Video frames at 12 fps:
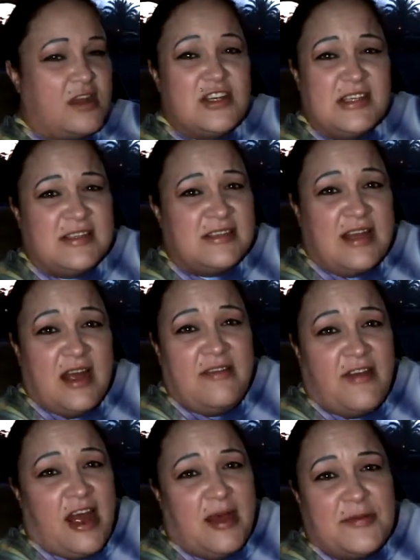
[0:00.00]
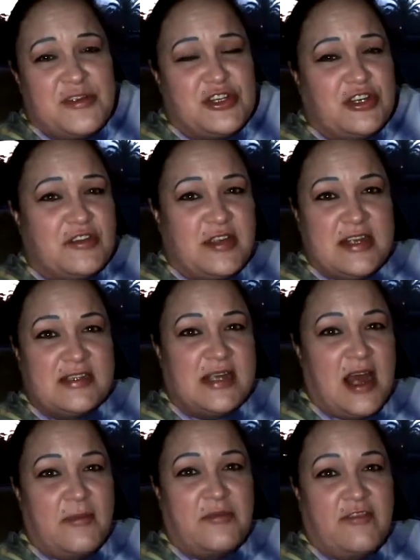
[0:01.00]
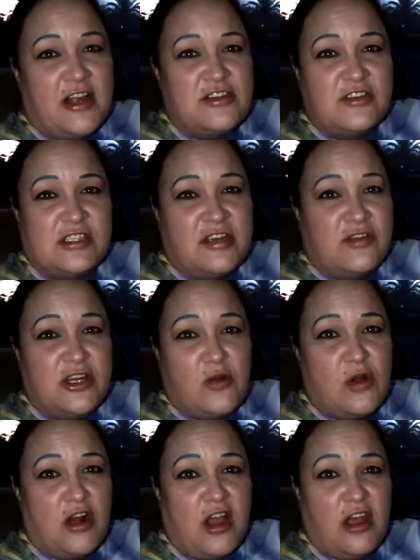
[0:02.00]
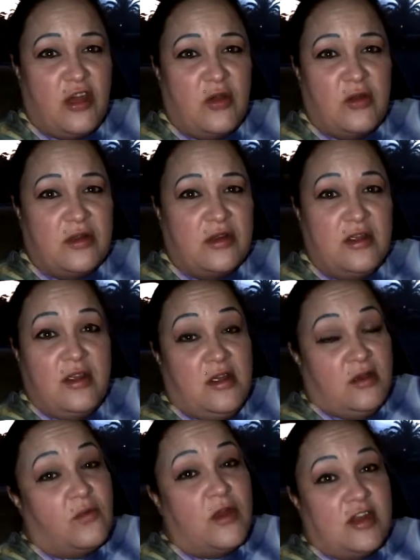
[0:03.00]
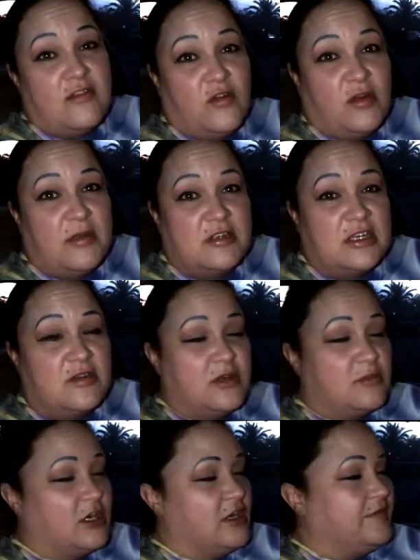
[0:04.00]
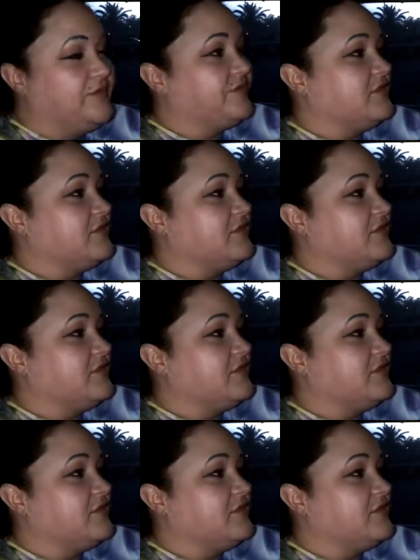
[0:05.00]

just as life happens, things happen, find yourself with nowhere to go, and we can afford motel room rent.